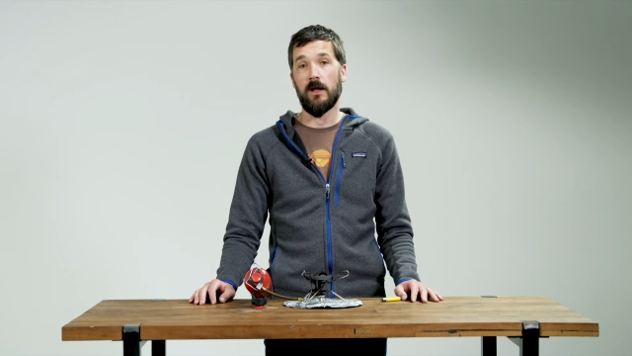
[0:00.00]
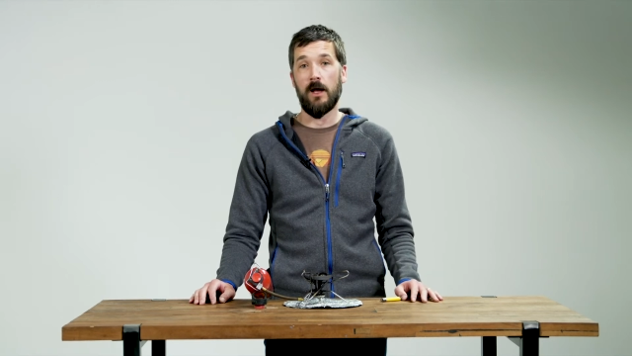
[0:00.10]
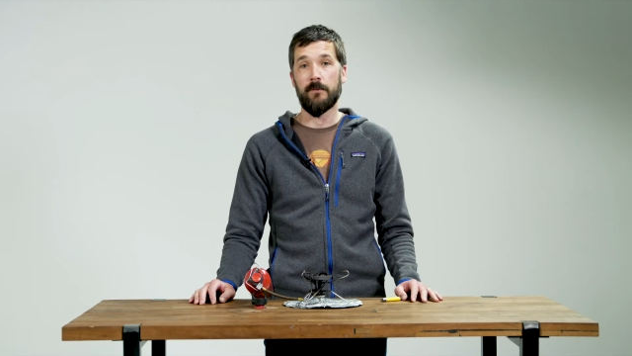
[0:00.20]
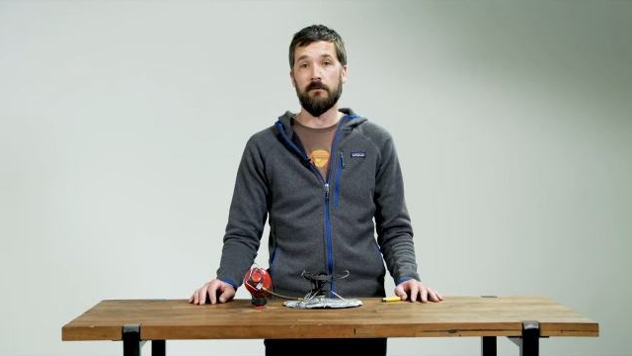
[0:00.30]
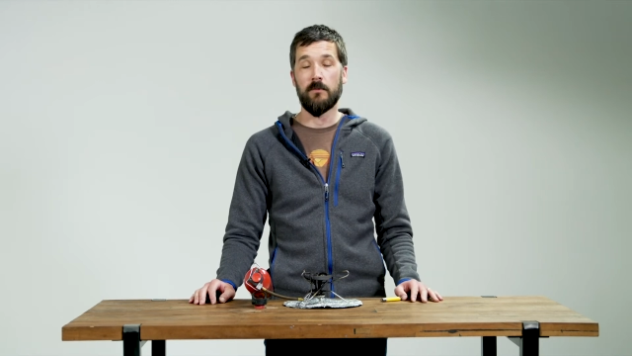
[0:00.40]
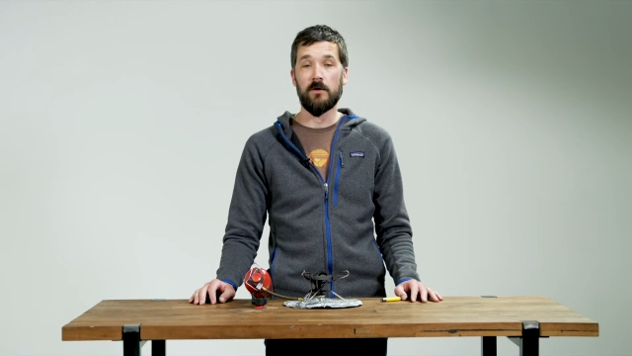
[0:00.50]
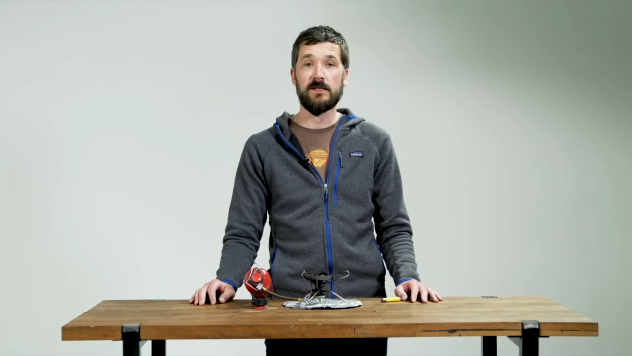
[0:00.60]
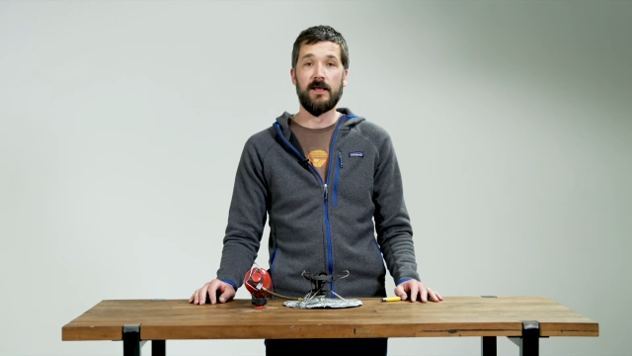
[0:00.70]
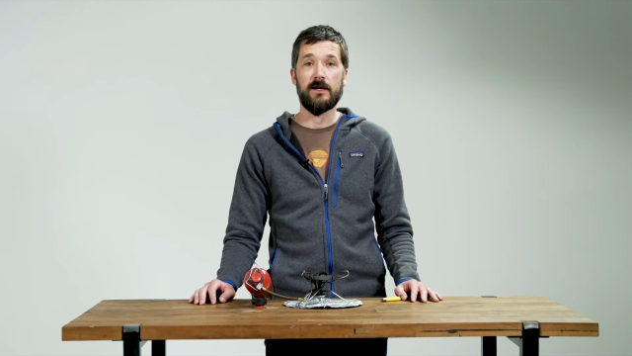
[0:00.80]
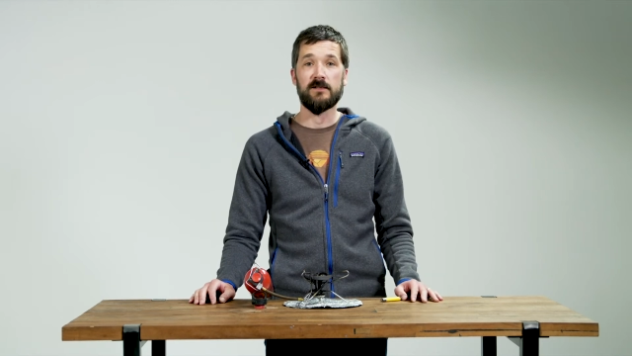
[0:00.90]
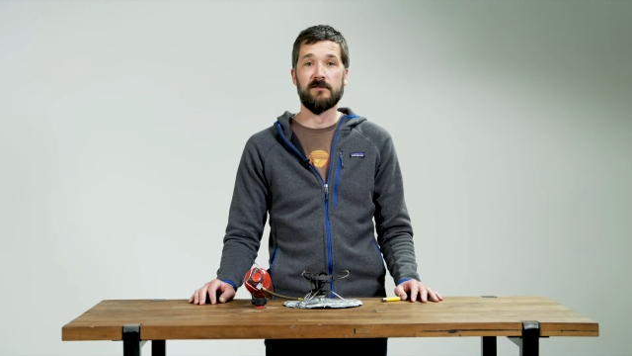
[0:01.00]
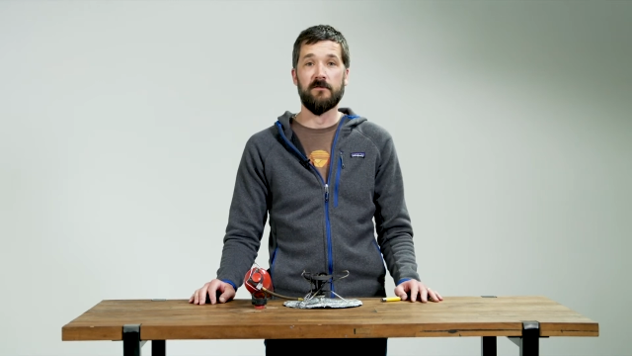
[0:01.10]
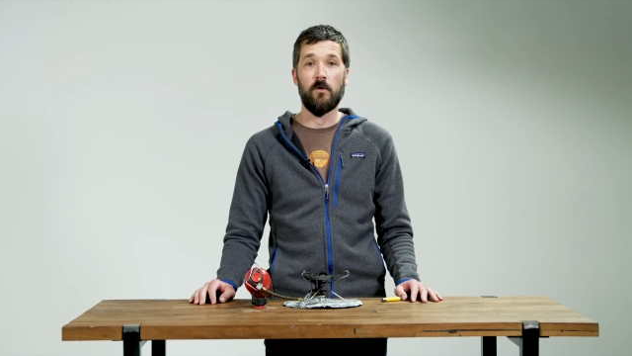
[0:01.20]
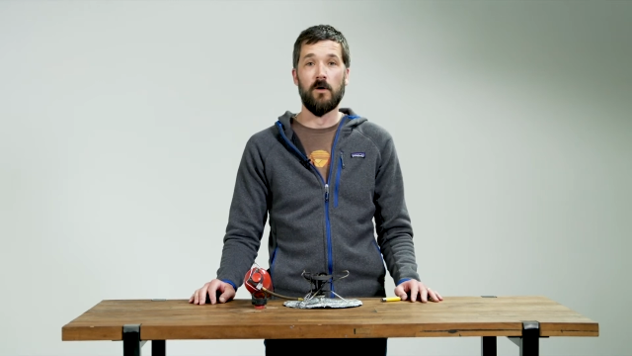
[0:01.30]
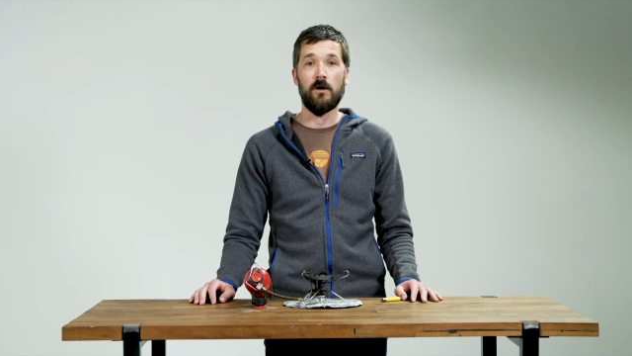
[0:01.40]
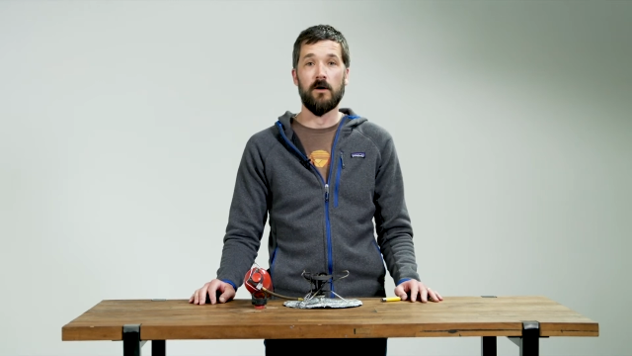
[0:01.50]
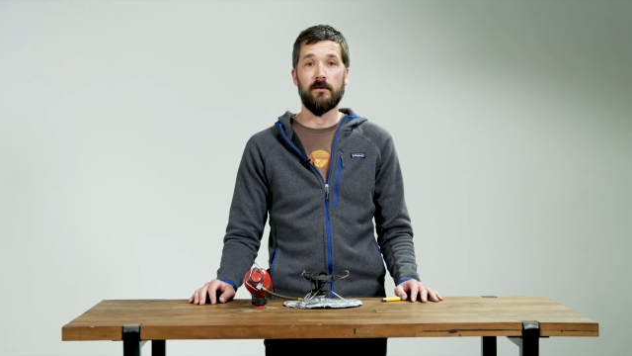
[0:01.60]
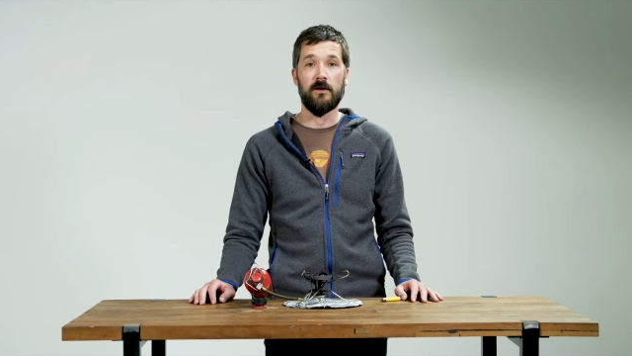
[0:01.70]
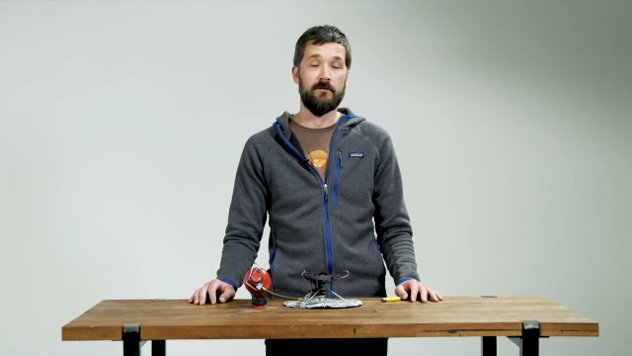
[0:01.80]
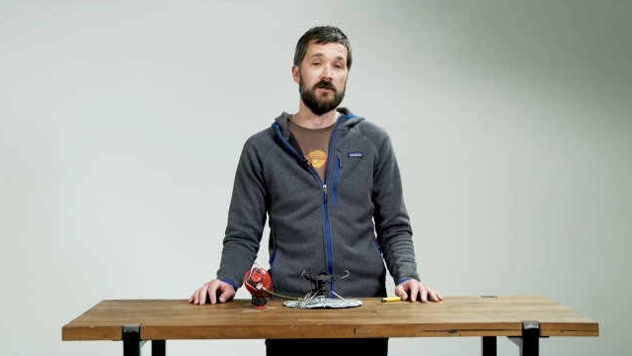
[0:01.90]
And most of that is for
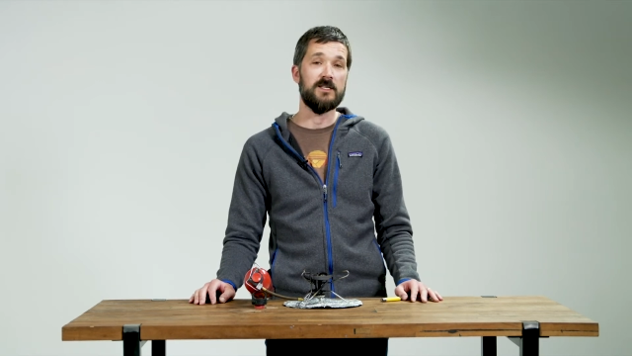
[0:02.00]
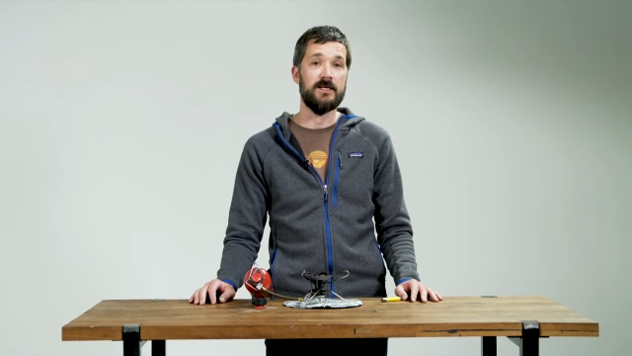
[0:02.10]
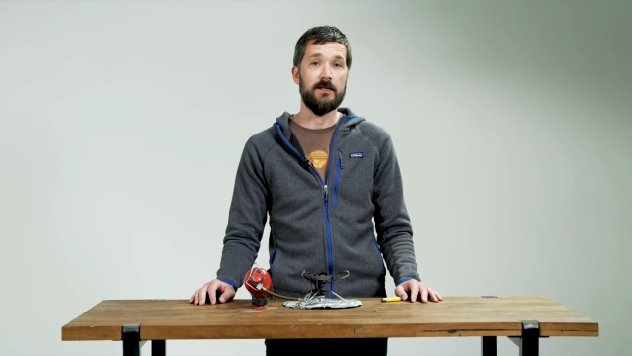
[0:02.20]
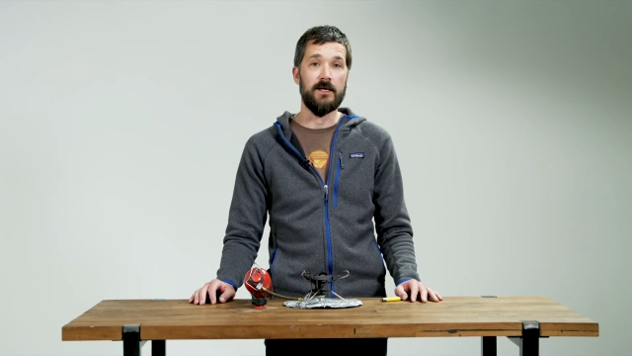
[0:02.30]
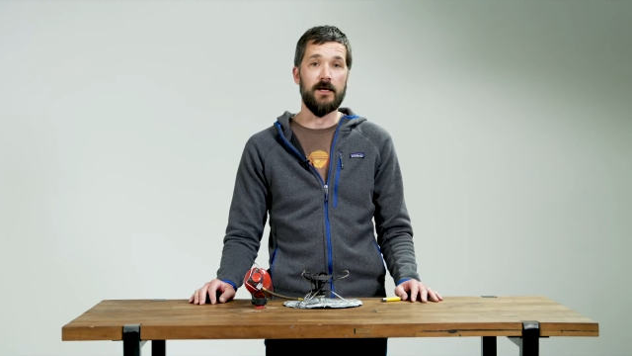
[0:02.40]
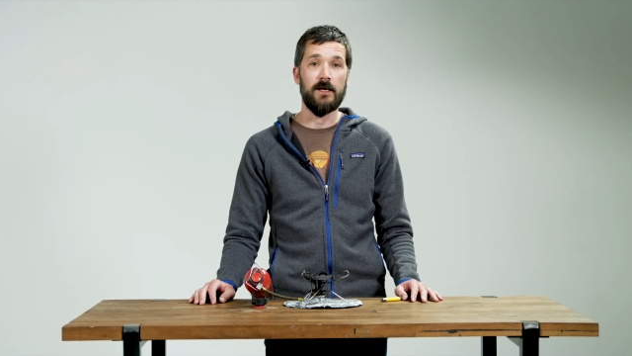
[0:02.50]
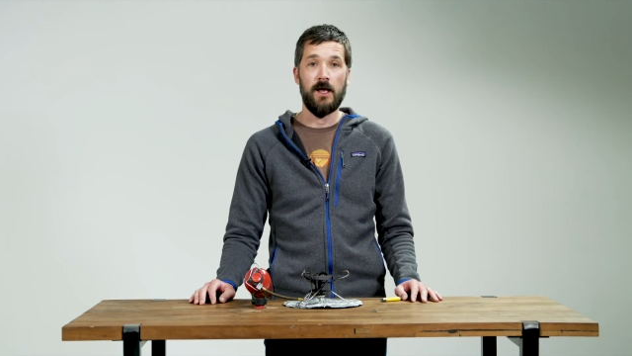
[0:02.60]
their versatility.